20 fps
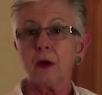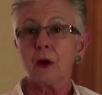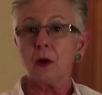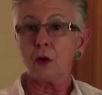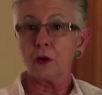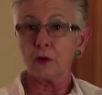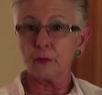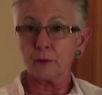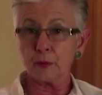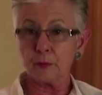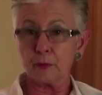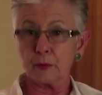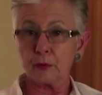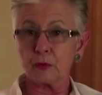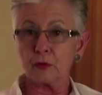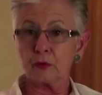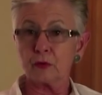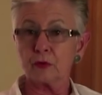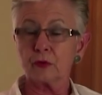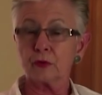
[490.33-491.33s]
on
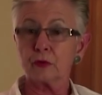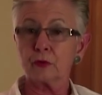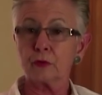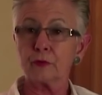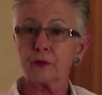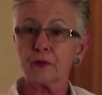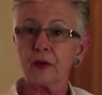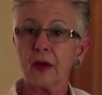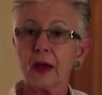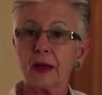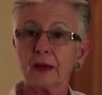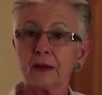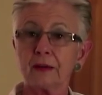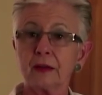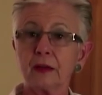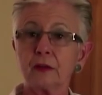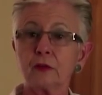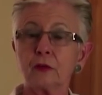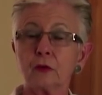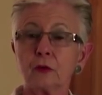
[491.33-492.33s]
baboons to find
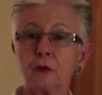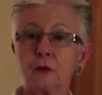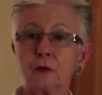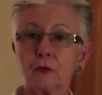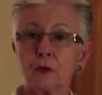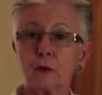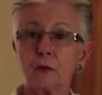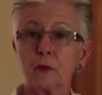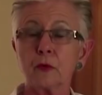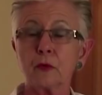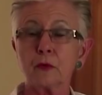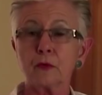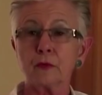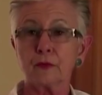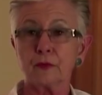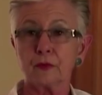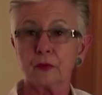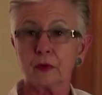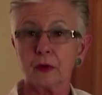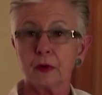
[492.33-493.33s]
that you could
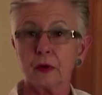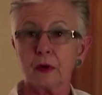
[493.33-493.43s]
remove